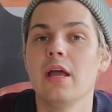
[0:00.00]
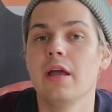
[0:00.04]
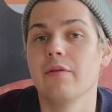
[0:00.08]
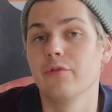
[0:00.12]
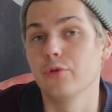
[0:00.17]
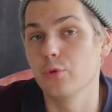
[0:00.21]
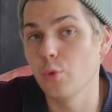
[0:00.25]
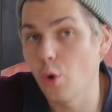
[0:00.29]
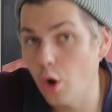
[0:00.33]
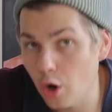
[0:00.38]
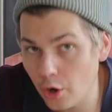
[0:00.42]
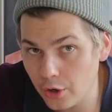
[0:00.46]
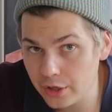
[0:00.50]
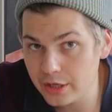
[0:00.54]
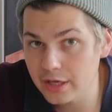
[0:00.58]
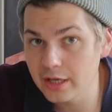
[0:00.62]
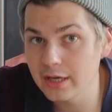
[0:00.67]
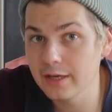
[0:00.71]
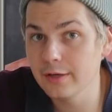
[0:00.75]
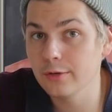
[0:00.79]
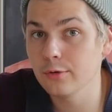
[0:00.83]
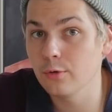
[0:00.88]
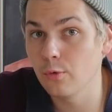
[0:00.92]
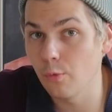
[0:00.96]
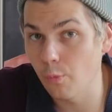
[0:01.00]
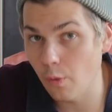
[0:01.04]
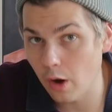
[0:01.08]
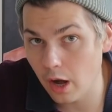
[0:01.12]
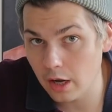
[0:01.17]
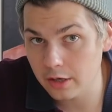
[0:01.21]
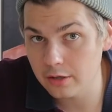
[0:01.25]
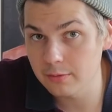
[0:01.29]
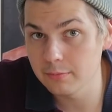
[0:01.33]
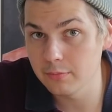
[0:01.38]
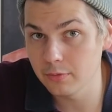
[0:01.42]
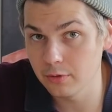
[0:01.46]
if you are getting
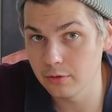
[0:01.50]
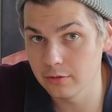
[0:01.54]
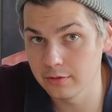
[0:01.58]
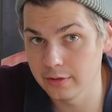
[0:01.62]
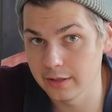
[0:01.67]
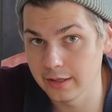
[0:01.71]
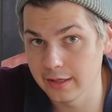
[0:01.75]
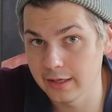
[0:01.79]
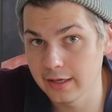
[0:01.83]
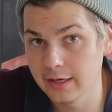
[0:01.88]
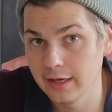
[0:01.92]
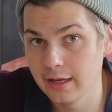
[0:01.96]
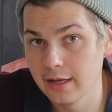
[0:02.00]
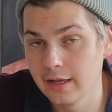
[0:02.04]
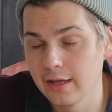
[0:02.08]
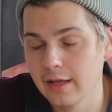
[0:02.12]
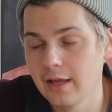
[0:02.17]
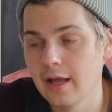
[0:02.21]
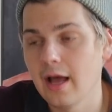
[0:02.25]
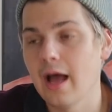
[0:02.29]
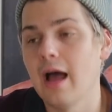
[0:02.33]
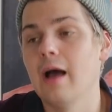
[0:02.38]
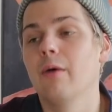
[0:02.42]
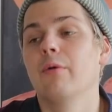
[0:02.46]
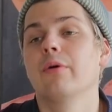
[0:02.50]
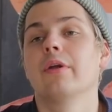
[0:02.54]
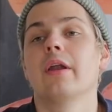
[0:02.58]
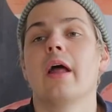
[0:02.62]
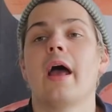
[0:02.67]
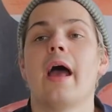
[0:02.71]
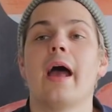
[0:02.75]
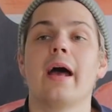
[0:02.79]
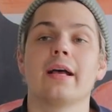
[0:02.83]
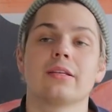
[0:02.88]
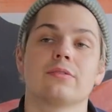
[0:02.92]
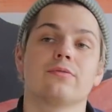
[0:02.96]
guacamole, I would
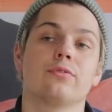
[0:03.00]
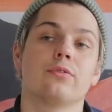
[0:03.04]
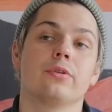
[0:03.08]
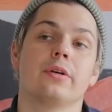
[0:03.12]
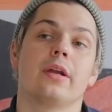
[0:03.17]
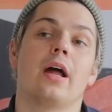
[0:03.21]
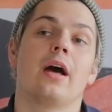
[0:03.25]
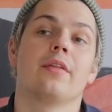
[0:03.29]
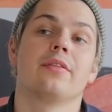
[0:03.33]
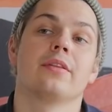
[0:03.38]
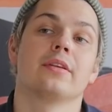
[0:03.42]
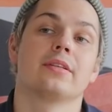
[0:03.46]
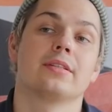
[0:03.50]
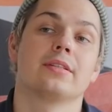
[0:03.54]
ask for it on the